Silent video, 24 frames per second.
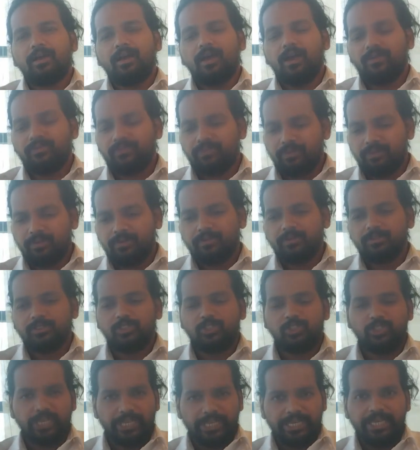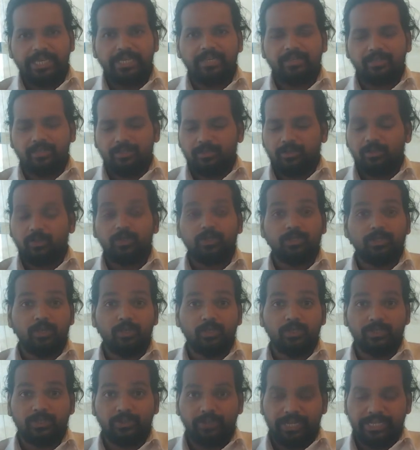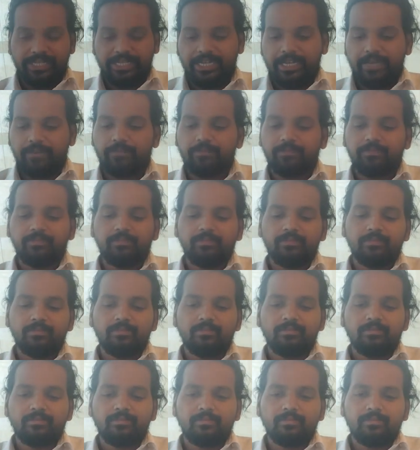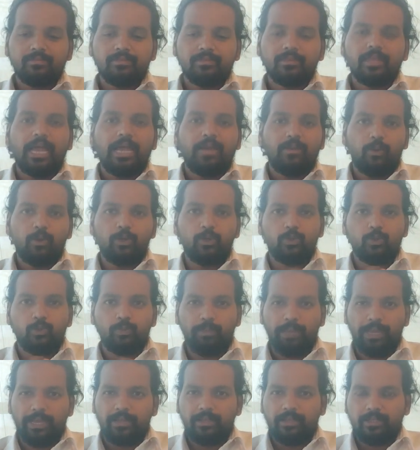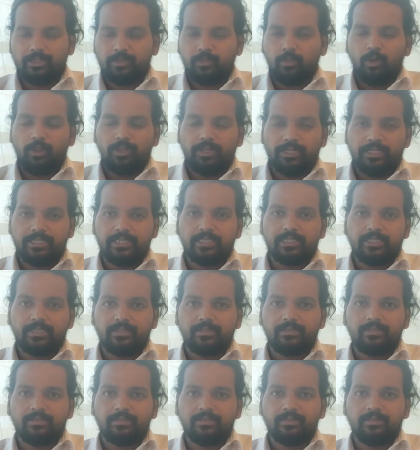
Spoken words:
after checking your screen time, I want you to make a small list.